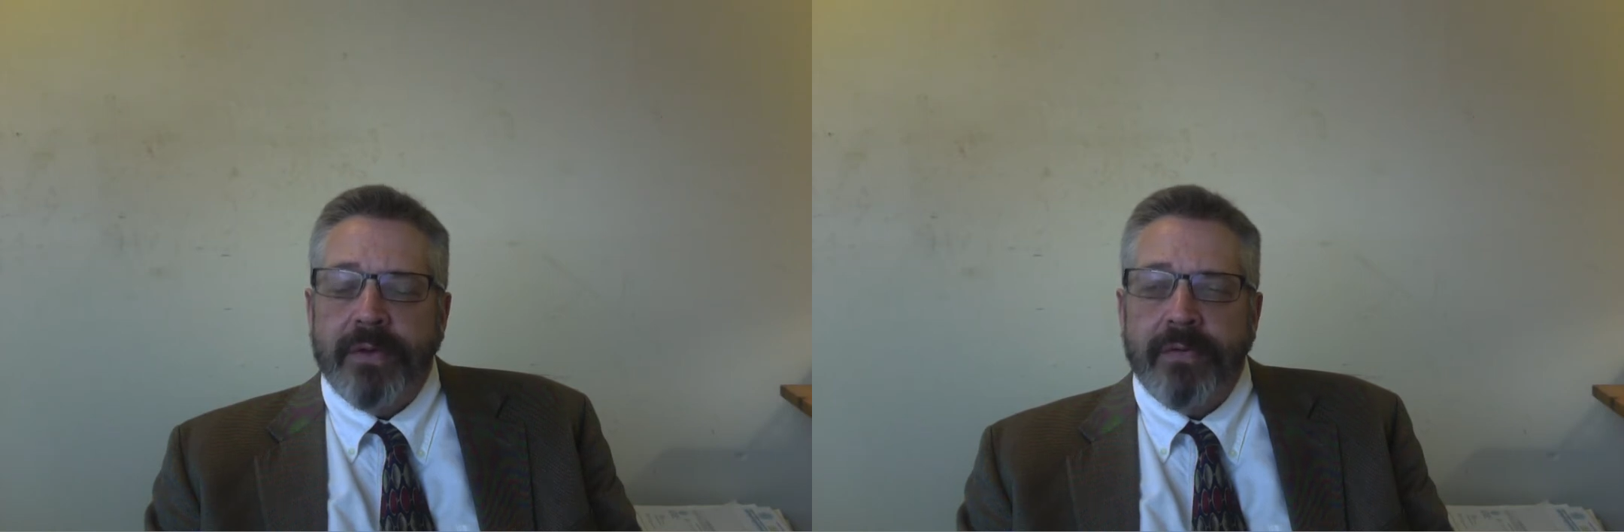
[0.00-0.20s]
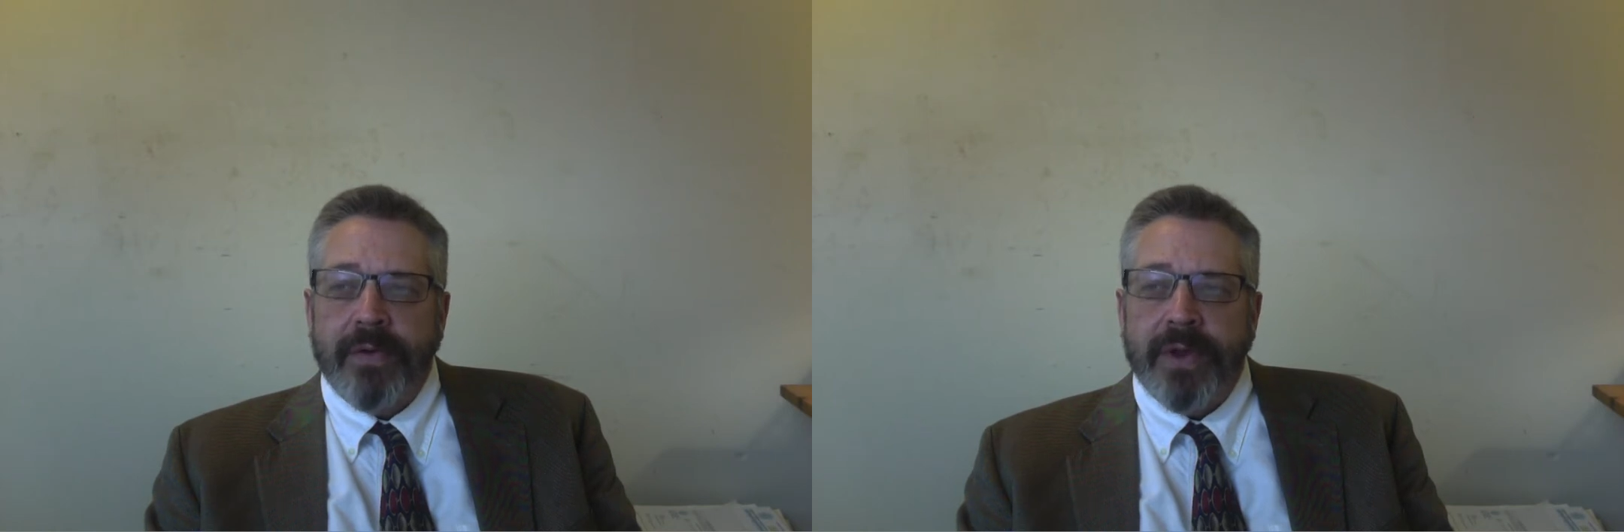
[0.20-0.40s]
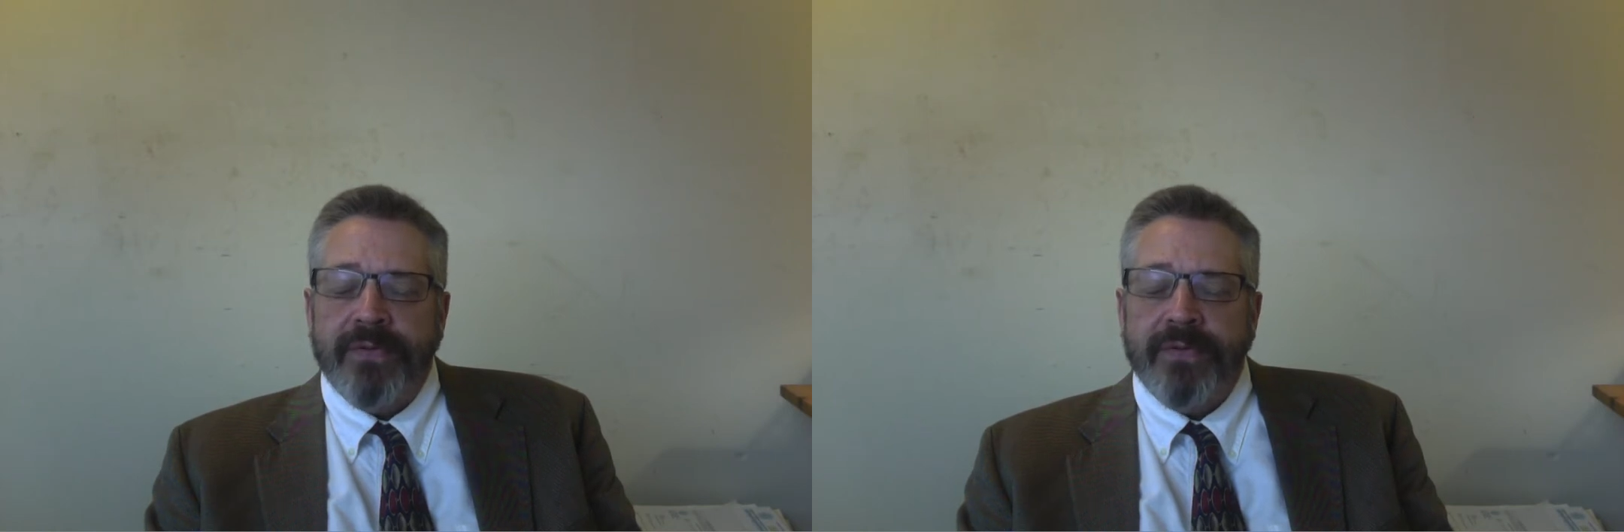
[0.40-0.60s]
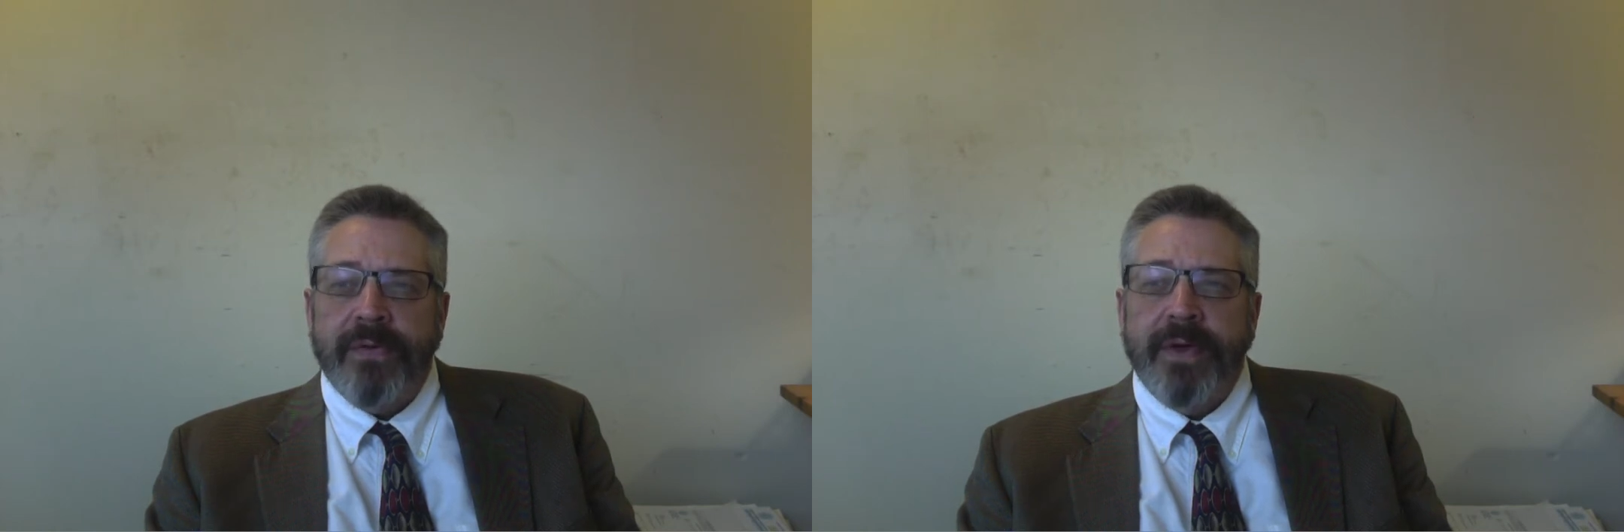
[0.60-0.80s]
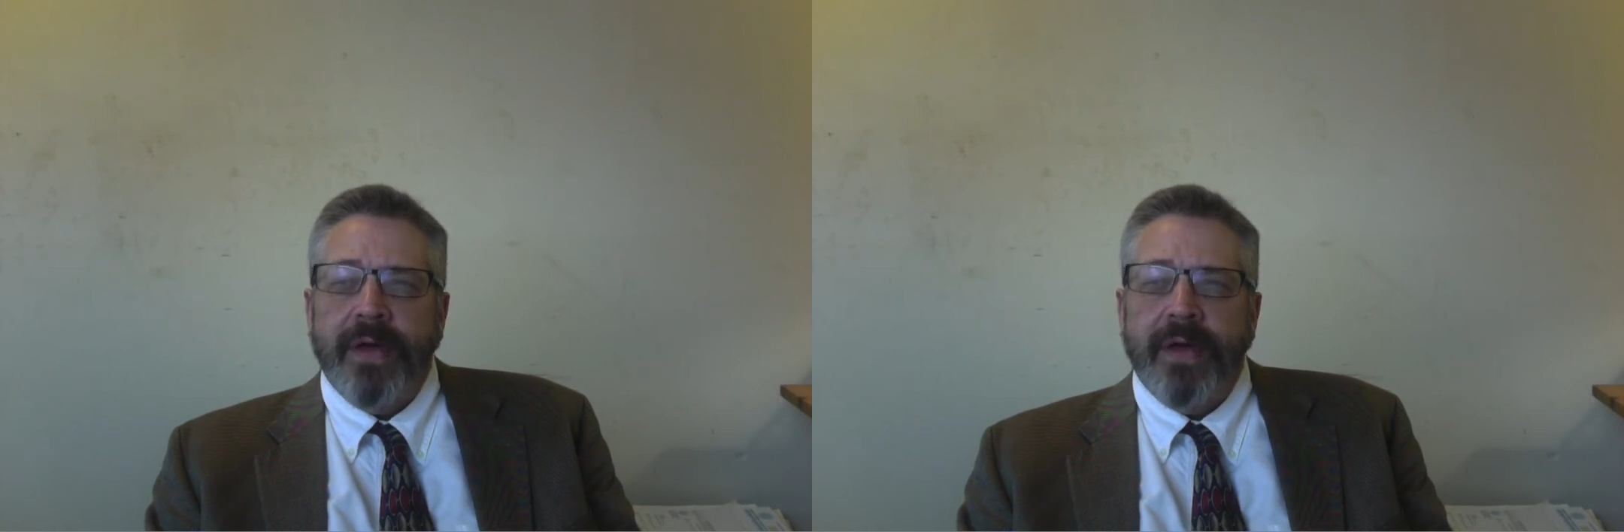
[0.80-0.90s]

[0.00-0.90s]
the traditional